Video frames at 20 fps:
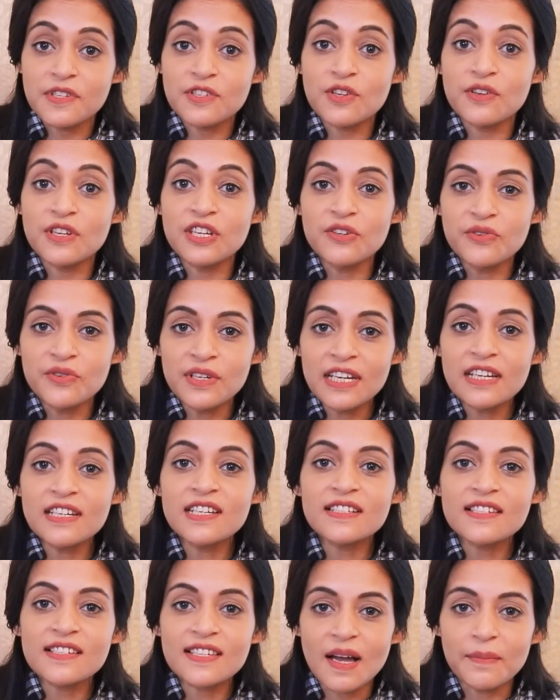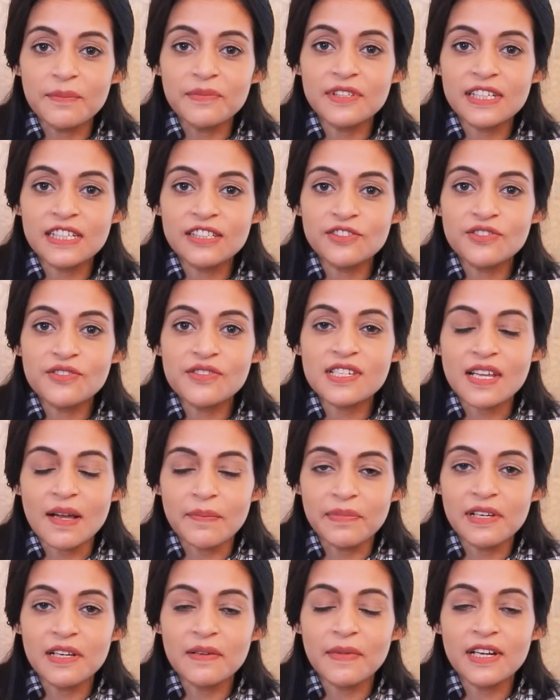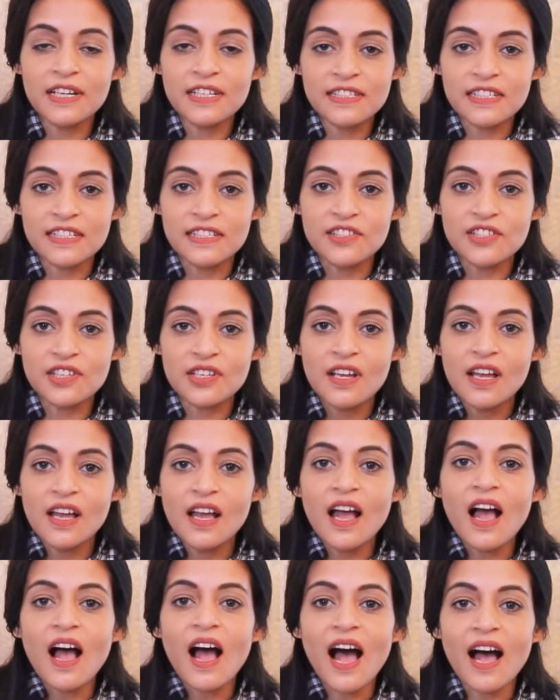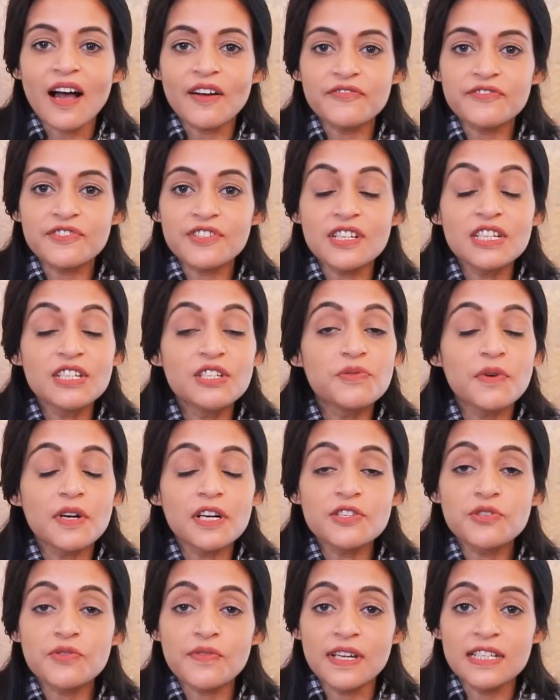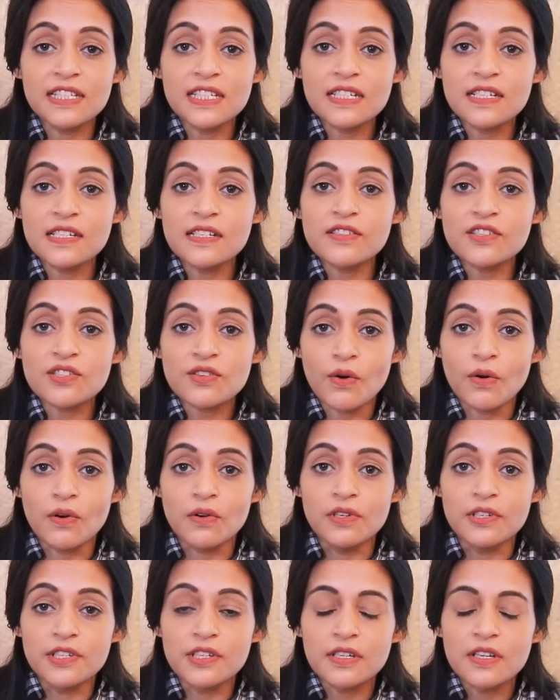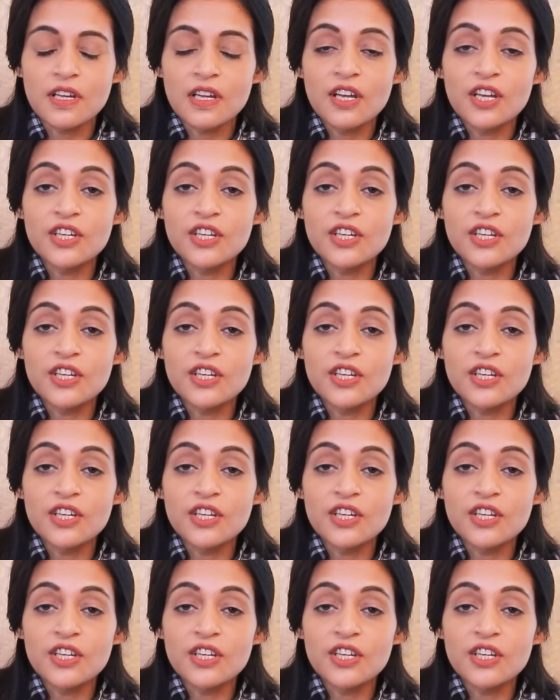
So you need something to supplement it after you are twenty years old.